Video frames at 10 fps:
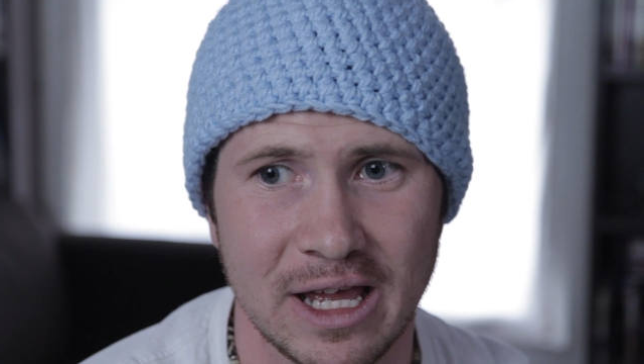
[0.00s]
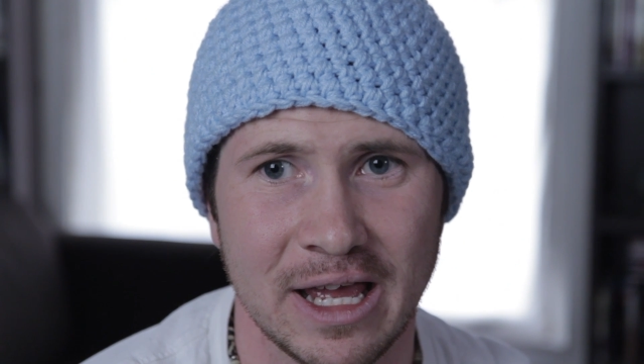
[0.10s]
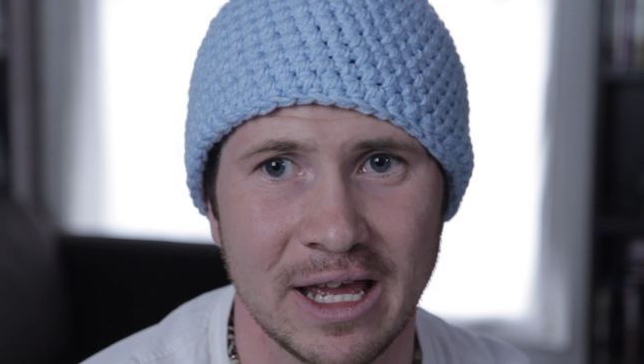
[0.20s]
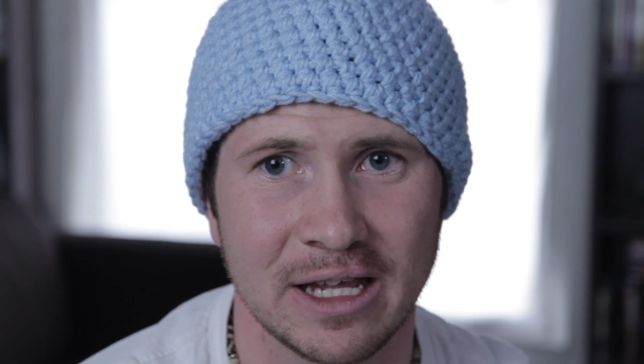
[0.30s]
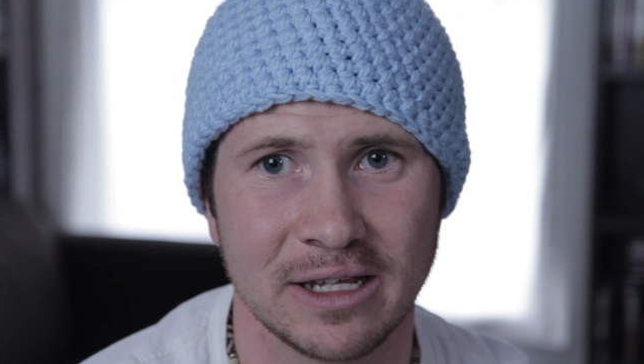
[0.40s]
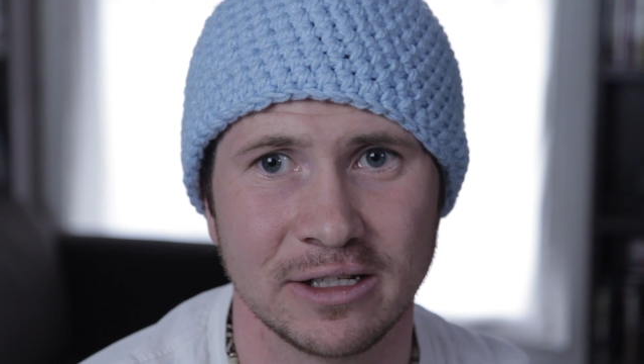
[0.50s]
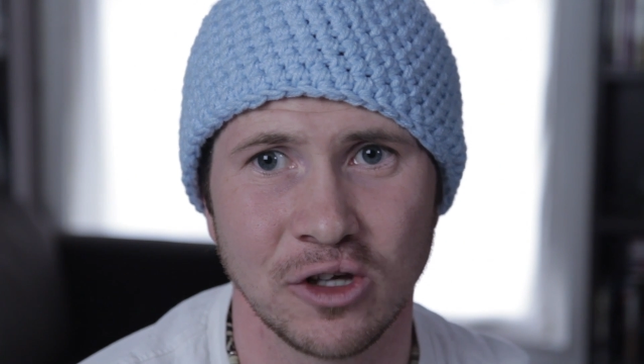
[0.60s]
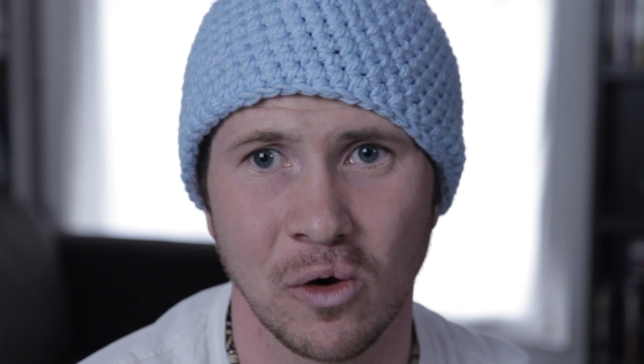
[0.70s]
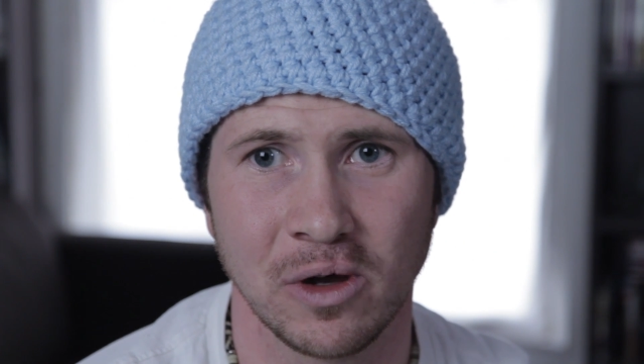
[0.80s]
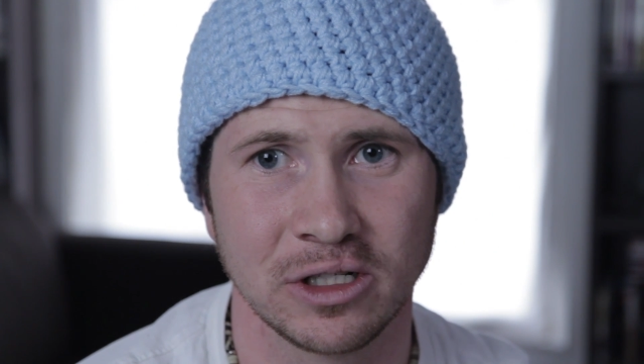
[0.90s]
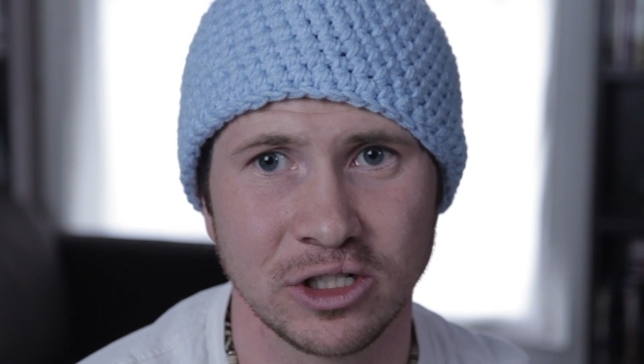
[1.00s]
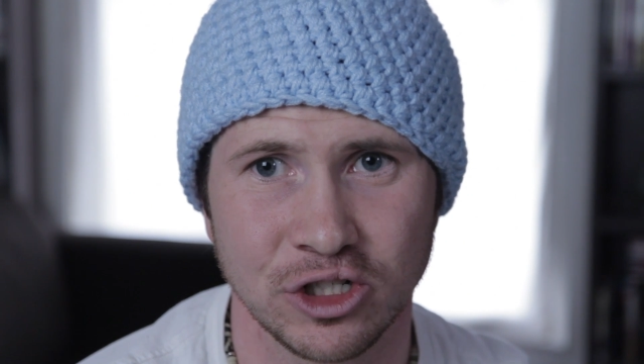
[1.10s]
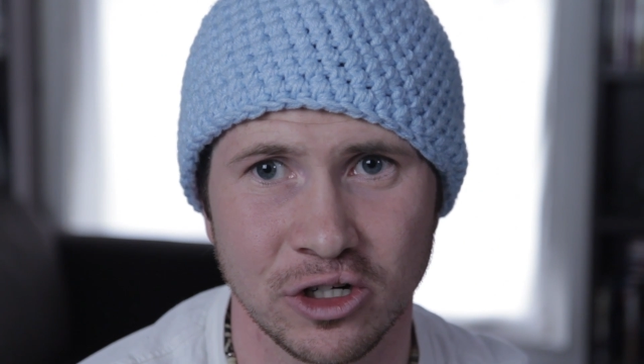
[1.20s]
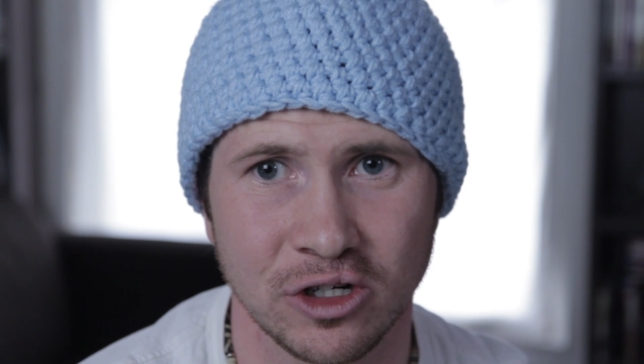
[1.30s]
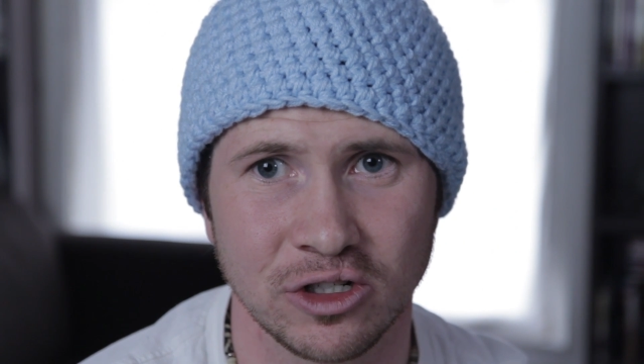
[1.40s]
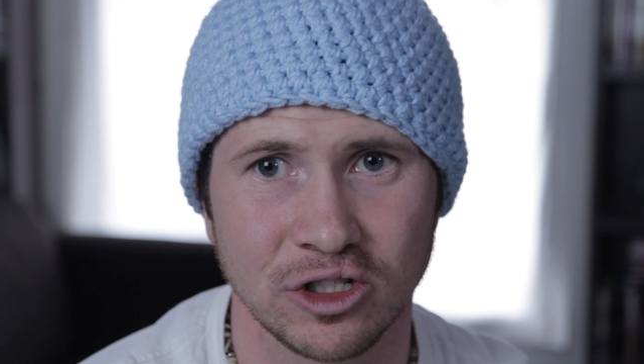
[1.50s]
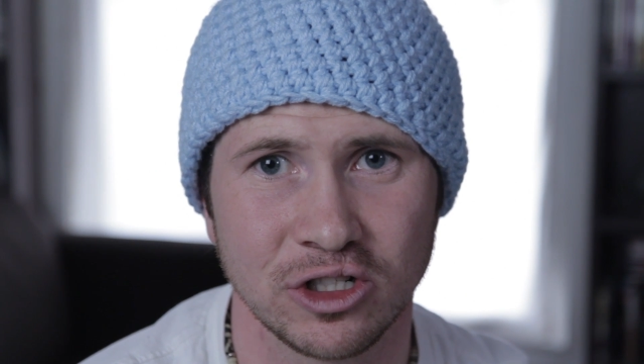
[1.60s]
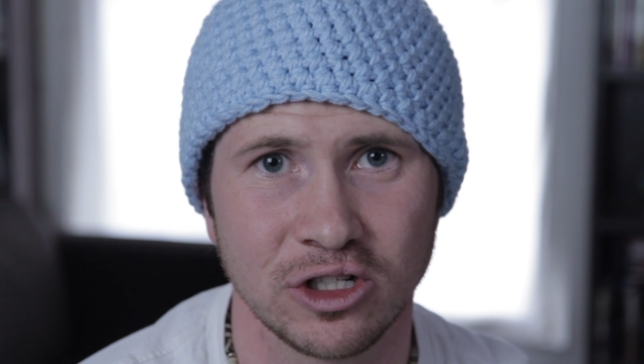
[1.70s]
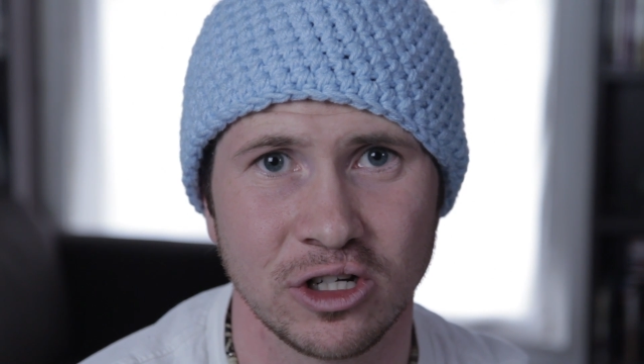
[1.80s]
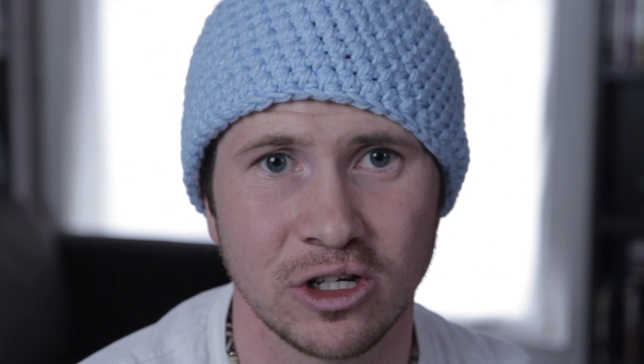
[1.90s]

and going to church,